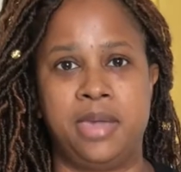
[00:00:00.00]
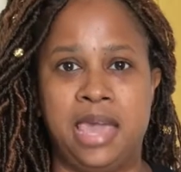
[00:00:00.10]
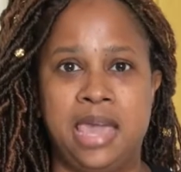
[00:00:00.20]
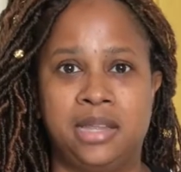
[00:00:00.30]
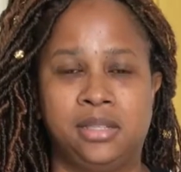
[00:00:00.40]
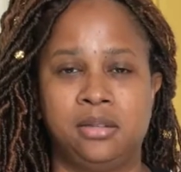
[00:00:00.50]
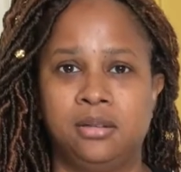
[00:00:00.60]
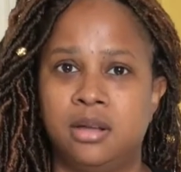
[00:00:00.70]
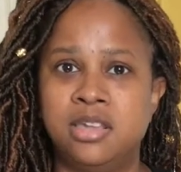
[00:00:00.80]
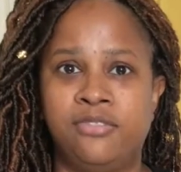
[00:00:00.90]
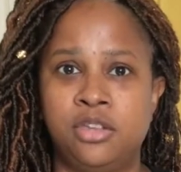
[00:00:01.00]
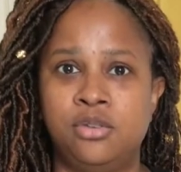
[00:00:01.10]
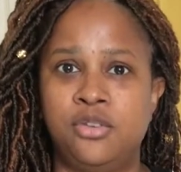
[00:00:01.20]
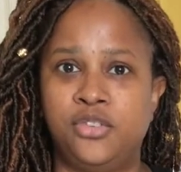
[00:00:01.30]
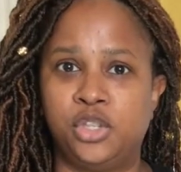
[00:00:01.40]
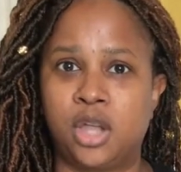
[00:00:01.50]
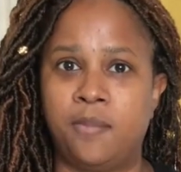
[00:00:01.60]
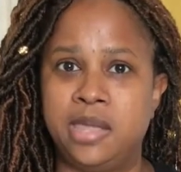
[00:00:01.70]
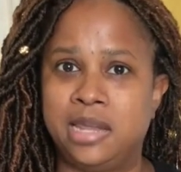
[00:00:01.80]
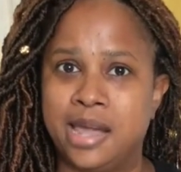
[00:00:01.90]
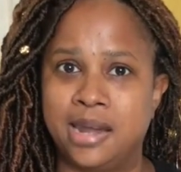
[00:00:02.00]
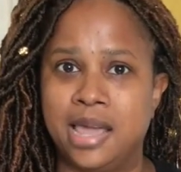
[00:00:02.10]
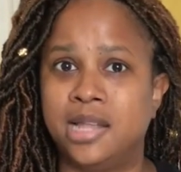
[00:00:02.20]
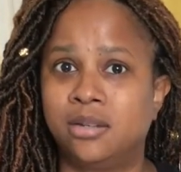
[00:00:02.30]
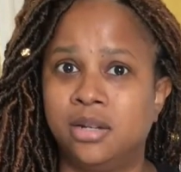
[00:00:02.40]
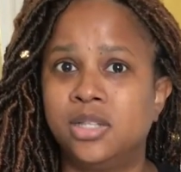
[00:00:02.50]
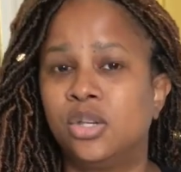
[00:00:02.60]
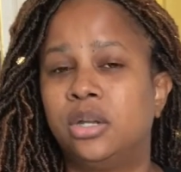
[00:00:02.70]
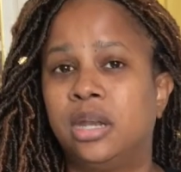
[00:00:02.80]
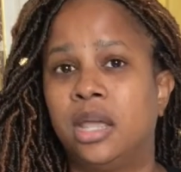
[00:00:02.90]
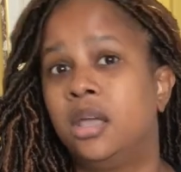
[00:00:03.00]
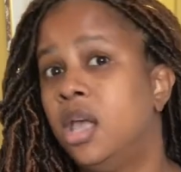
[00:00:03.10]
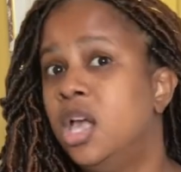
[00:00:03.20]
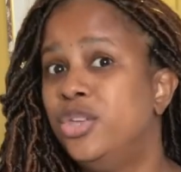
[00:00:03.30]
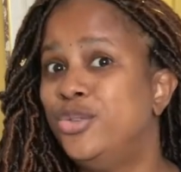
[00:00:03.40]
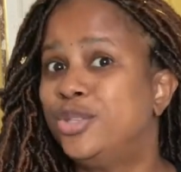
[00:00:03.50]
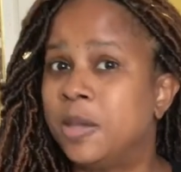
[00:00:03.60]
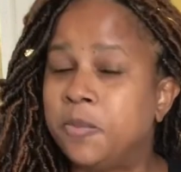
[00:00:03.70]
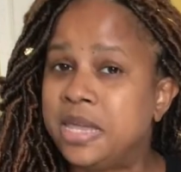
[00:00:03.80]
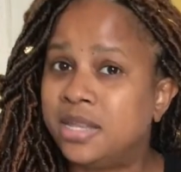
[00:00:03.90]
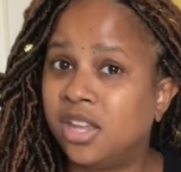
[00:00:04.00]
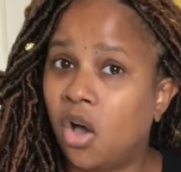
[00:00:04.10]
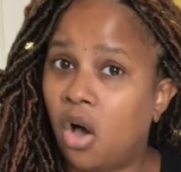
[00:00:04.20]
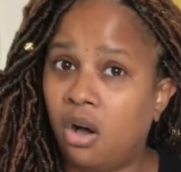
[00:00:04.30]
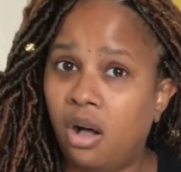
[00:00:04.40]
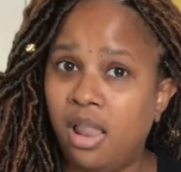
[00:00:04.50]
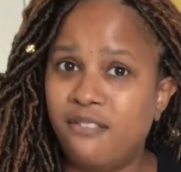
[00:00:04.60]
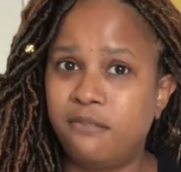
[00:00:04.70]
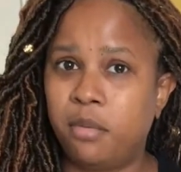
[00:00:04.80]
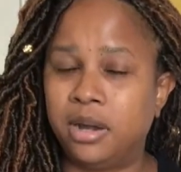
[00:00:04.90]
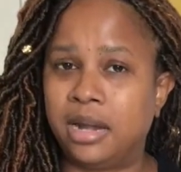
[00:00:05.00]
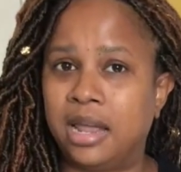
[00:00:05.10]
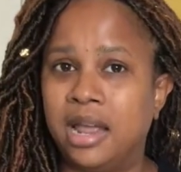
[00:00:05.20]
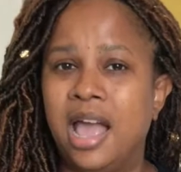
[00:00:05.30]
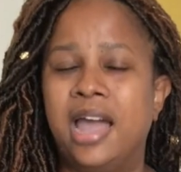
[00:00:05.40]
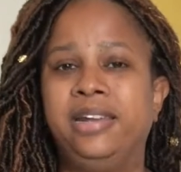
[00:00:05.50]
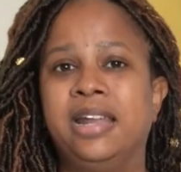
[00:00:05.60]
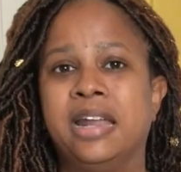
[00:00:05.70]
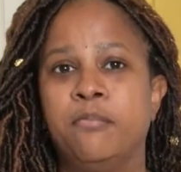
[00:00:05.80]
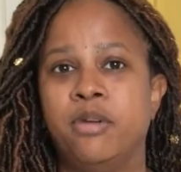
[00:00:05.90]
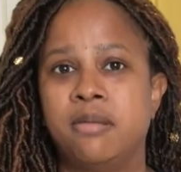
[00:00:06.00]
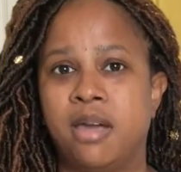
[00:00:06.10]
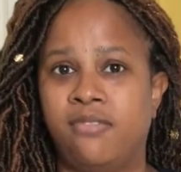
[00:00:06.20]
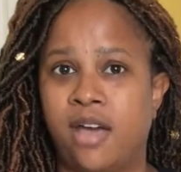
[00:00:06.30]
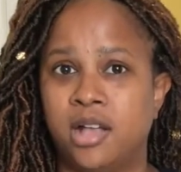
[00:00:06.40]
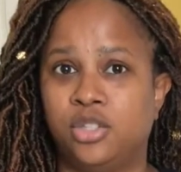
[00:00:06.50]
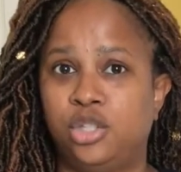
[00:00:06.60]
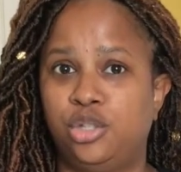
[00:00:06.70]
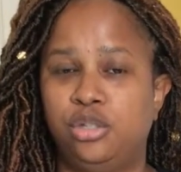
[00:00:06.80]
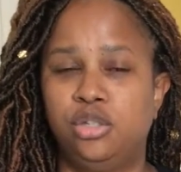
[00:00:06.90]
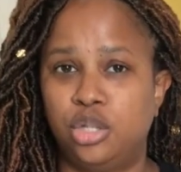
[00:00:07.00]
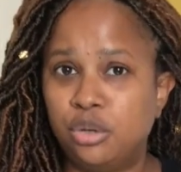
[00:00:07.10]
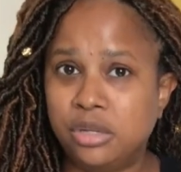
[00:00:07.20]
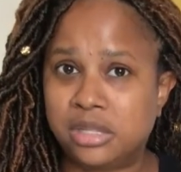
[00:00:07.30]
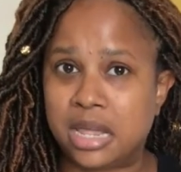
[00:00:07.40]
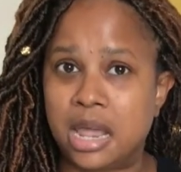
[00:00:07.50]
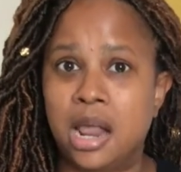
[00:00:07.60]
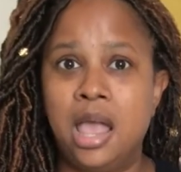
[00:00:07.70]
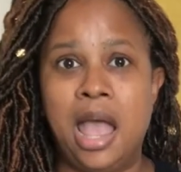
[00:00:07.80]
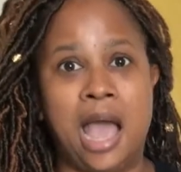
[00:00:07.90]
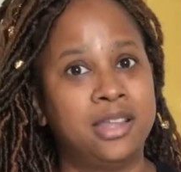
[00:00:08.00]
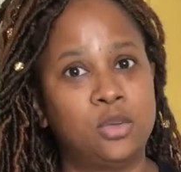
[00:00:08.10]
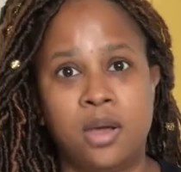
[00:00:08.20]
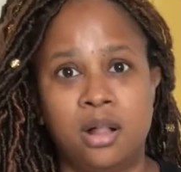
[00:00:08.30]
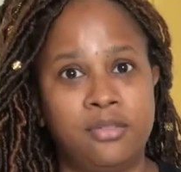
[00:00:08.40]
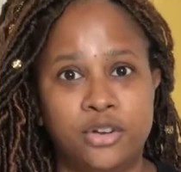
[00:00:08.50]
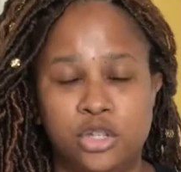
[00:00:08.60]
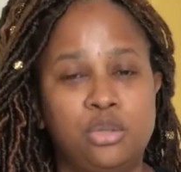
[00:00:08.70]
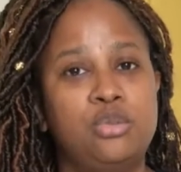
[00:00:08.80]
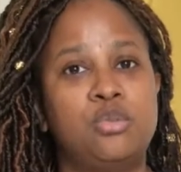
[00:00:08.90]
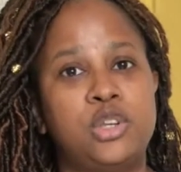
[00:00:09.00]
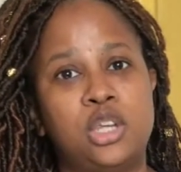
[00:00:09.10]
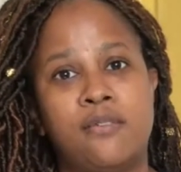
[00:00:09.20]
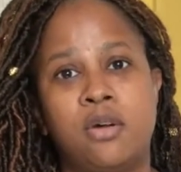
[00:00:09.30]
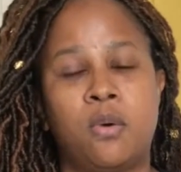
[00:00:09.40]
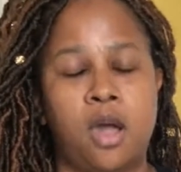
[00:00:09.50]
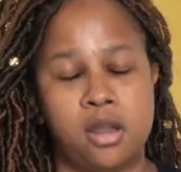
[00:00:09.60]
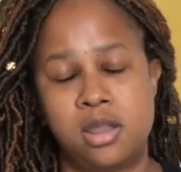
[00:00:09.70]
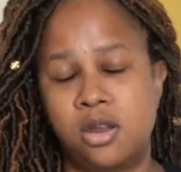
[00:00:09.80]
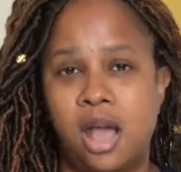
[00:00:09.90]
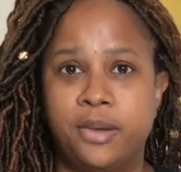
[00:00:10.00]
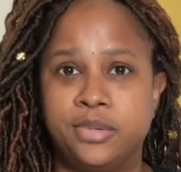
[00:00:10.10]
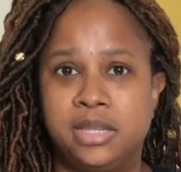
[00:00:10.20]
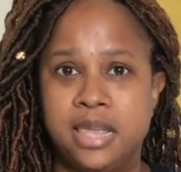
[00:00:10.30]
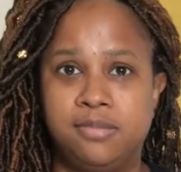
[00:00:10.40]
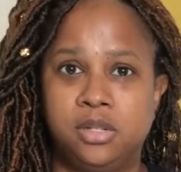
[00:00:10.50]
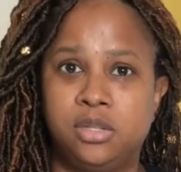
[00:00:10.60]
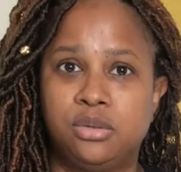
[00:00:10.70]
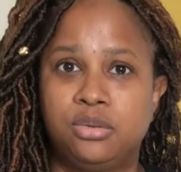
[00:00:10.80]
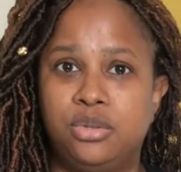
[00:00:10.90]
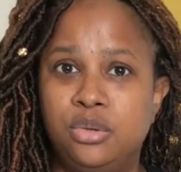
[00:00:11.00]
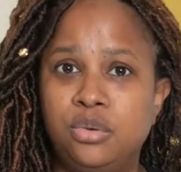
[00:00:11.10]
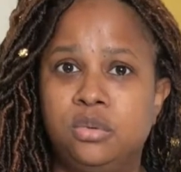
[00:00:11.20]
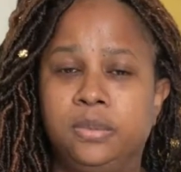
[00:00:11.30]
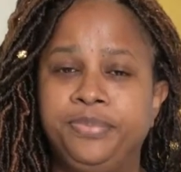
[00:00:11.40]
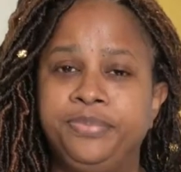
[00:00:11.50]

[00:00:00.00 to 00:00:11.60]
8, if you start eating at 8 on a Sunday, you skip eating all of Monday, and then I break my fast Tuesday at 12 or 2, whichever one I was able to do.